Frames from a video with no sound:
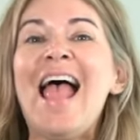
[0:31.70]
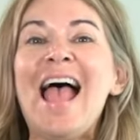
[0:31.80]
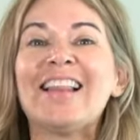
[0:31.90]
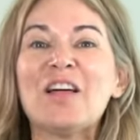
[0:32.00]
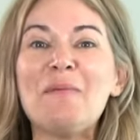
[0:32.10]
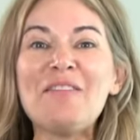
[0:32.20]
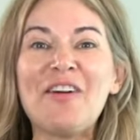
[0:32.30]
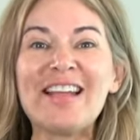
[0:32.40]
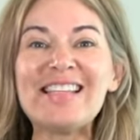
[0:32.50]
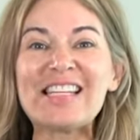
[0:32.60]
Hello, my
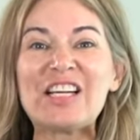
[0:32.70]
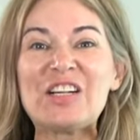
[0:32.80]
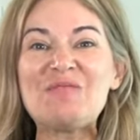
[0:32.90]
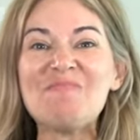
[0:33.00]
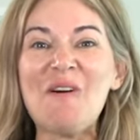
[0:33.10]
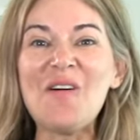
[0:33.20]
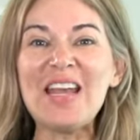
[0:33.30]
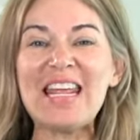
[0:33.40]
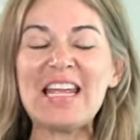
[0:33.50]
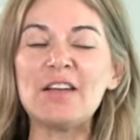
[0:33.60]
friends. Good
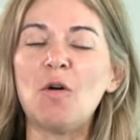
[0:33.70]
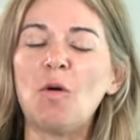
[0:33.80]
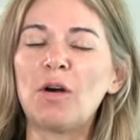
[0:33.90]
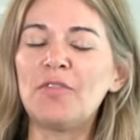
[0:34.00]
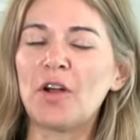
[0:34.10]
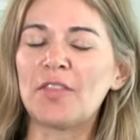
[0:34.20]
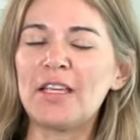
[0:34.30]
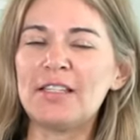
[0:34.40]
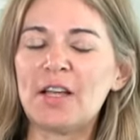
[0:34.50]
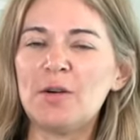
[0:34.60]
morning, or if you're on the
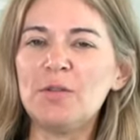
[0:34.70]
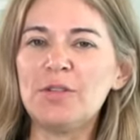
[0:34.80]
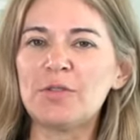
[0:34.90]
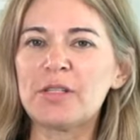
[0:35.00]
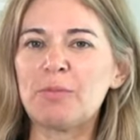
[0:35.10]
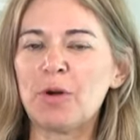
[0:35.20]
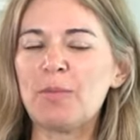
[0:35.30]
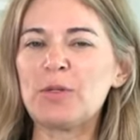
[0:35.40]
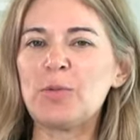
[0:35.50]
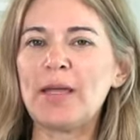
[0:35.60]
East Coast or somewhere
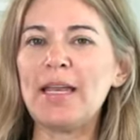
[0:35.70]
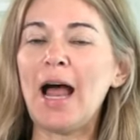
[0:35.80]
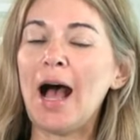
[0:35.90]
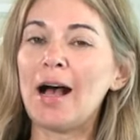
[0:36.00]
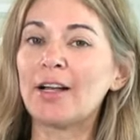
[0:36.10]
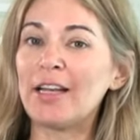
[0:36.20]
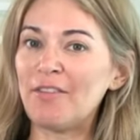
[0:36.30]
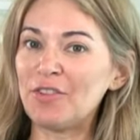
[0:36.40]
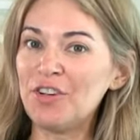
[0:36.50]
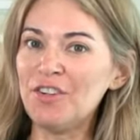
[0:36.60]
in between, uh, good
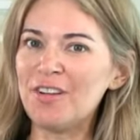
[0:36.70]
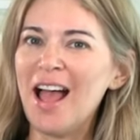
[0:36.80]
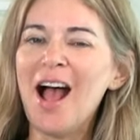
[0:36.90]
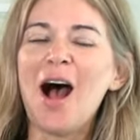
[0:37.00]
afternoon.